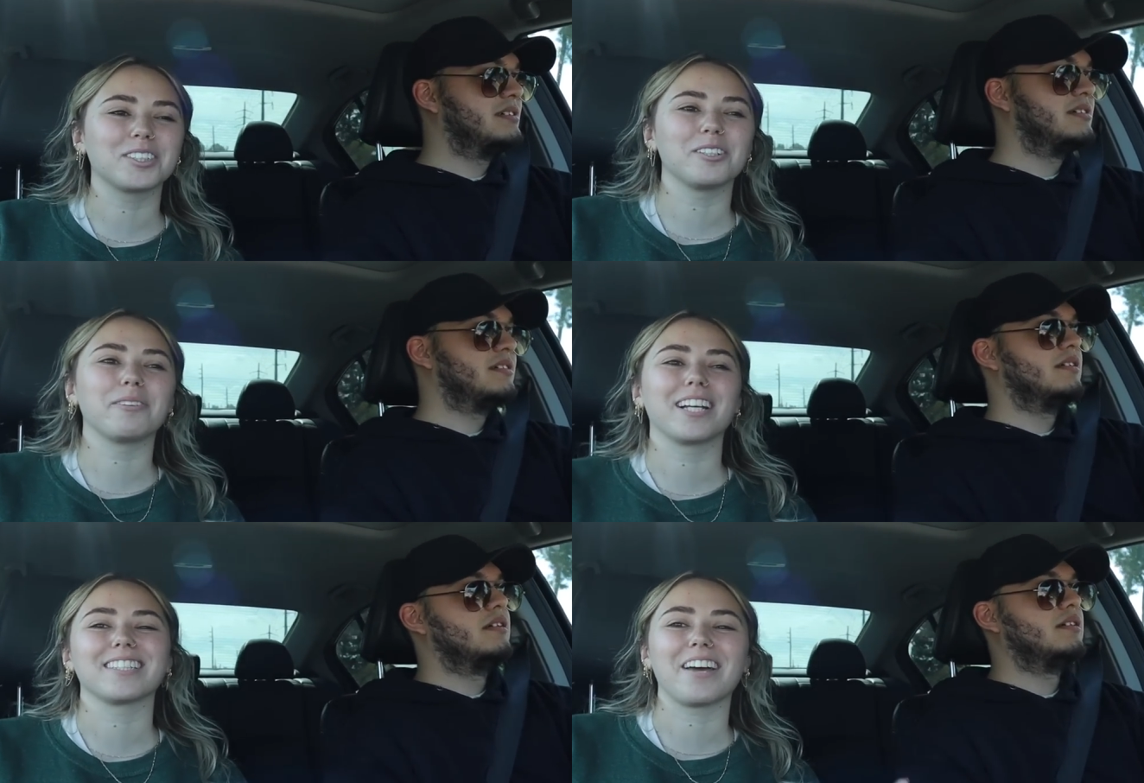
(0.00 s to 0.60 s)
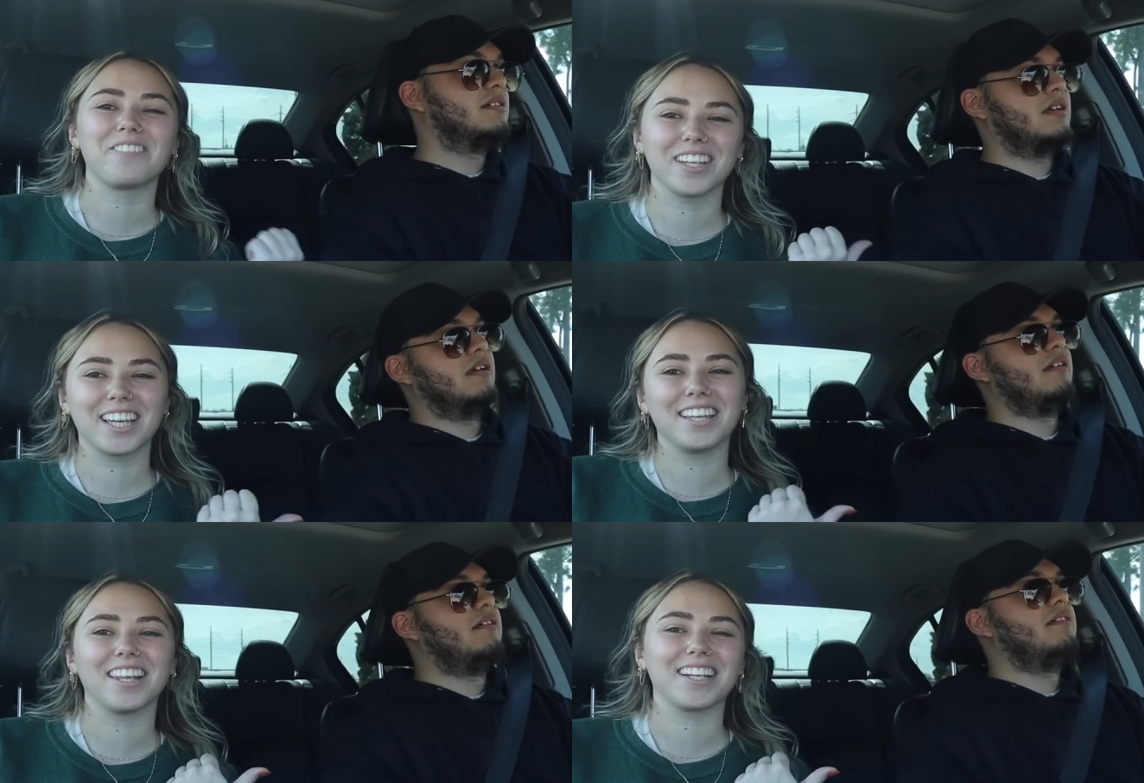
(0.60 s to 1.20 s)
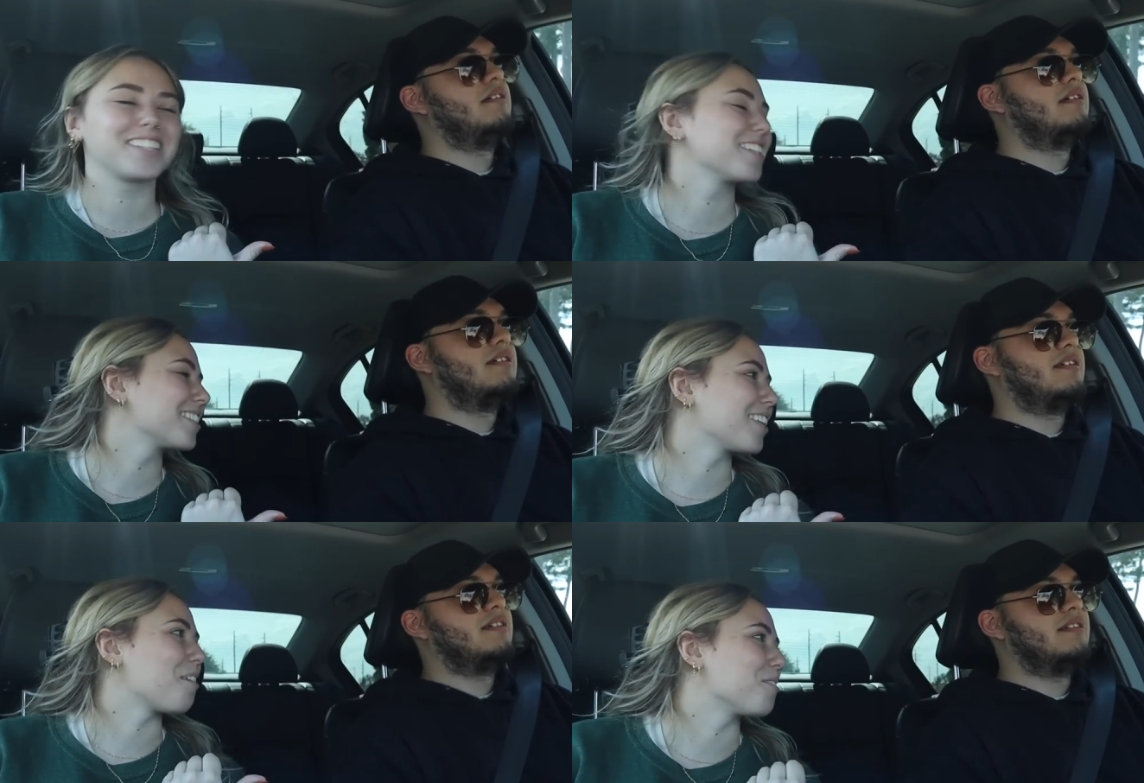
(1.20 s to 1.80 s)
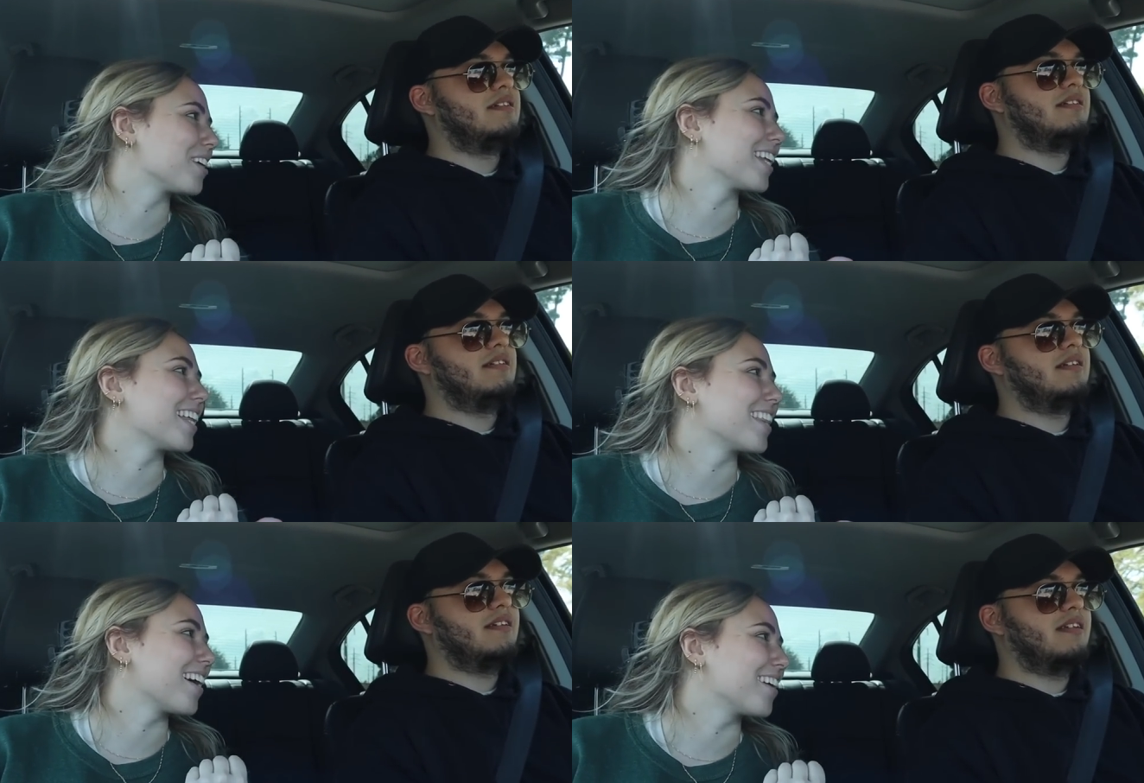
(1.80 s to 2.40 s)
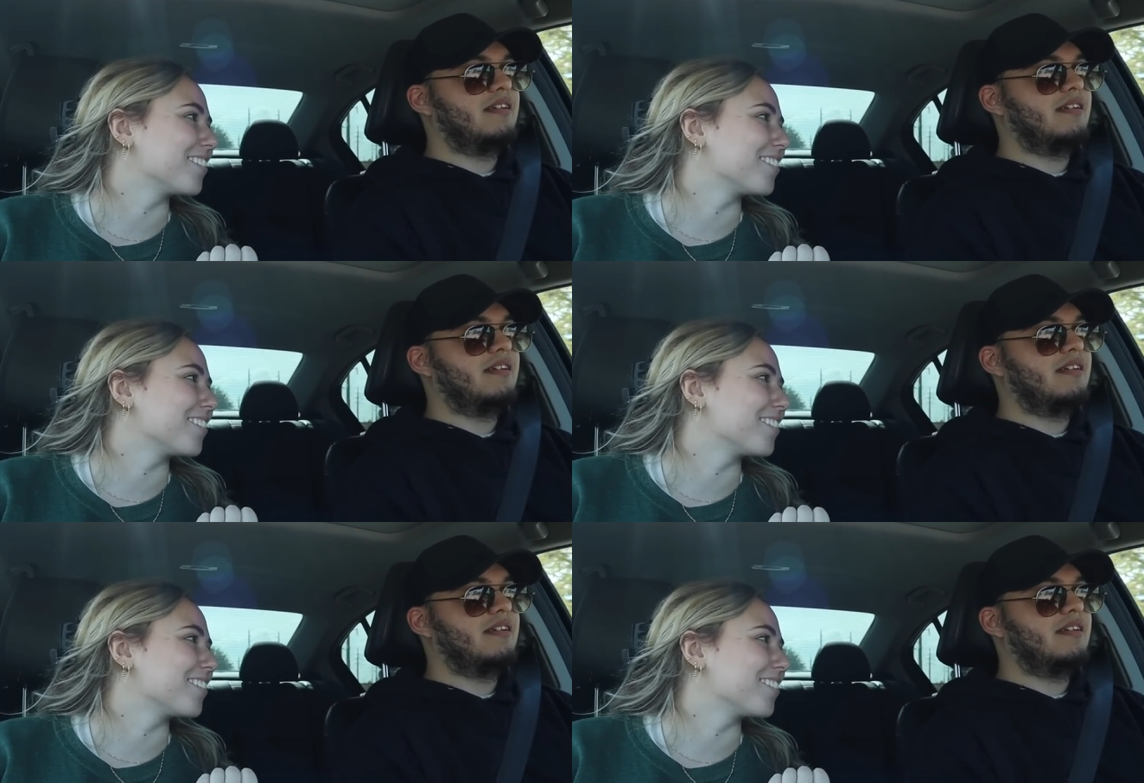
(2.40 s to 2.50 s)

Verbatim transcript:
Speaker 1: two because I feel like he liked this a lot more than he thought he